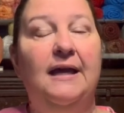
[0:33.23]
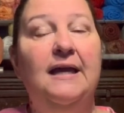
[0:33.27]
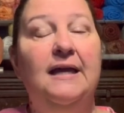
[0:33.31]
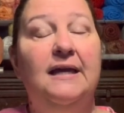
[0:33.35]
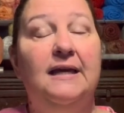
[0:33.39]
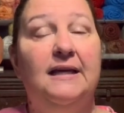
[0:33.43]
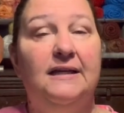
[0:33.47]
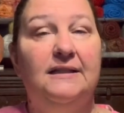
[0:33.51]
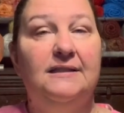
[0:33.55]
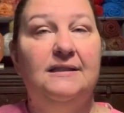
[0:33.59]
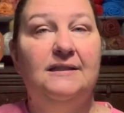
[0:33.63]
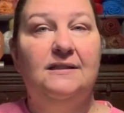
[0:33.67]

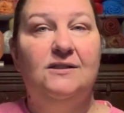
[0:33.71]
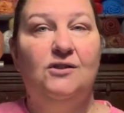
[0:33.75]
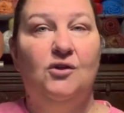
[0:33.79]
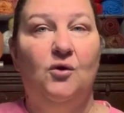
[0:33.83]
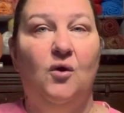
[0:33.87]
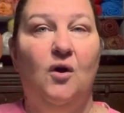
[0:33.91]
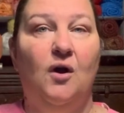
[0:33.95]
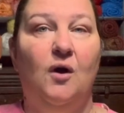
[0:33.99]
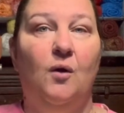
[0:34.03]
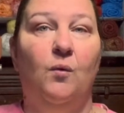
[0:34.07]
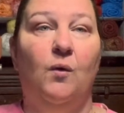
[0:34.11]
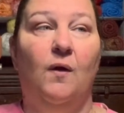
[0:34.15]
It's a
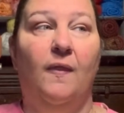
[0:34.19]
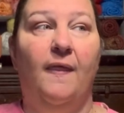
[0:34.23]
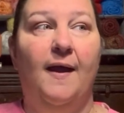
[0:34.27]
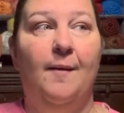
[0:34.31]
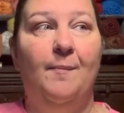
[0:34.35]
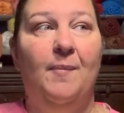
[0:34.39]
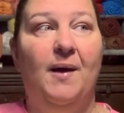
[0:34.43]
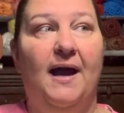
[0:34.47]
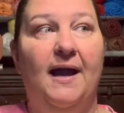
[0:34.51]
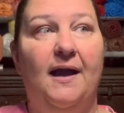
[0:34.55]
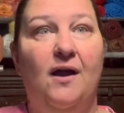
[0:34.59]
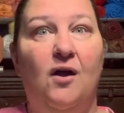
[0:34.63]
store where they
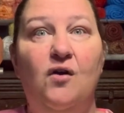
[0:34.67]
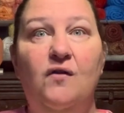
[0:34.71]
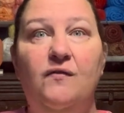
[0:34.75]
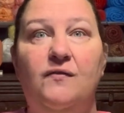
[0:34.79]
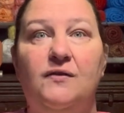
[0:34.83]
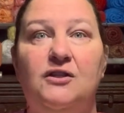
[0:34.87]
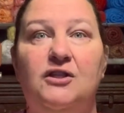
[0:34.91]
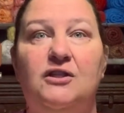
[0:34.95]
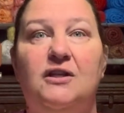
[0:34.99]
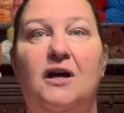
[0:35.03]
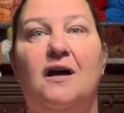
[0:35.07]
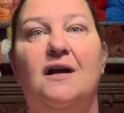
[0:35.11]
buy
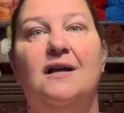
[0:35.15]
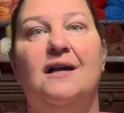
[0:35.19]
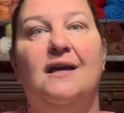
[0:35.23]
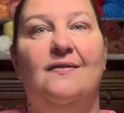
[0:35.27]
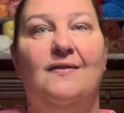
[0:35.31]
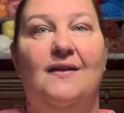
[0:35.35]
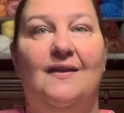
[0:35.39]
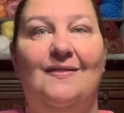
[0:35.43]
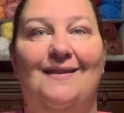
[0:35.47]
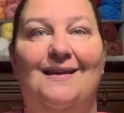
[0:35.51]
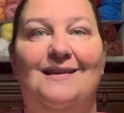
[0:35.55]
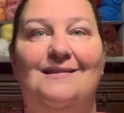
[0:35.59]
overstock and
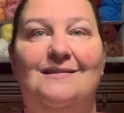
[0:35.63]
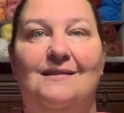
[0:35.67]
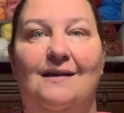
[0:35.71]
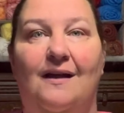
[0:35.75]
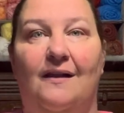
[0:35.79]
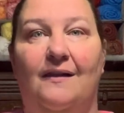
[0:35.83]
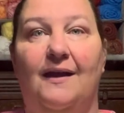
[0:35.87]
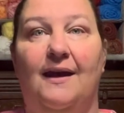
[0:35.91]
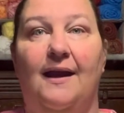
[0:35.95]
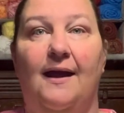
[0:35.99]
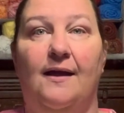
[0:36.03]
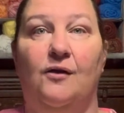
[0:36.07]
then they sell
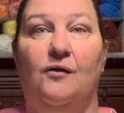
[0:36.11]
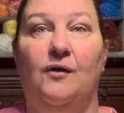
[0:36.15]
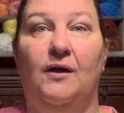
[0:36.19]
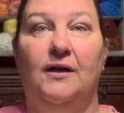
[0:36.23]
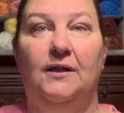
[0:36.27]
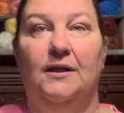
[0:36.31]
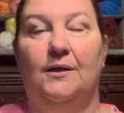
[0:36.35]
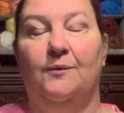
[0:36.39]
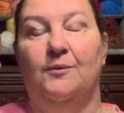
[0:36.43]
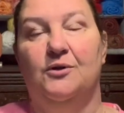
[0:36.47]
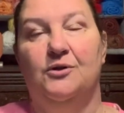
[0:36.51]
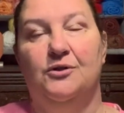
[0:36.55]
it at
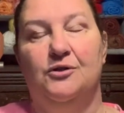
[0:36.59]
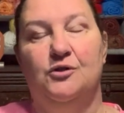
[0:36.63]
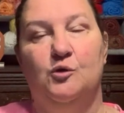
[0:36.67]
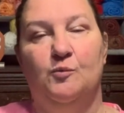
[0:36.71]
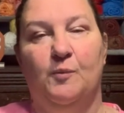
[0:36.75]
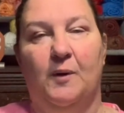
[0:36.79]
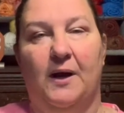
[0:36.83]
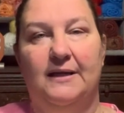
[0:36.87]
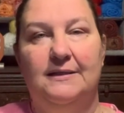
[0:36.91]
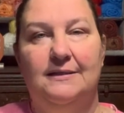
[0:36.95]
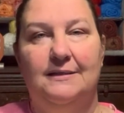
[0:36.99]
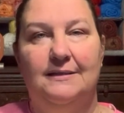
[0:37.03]
greatly reduced
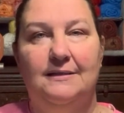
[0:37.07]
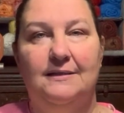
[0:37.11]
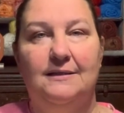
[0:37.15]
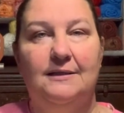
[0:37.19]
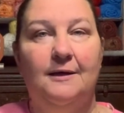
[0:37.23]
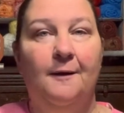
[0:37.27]
prices.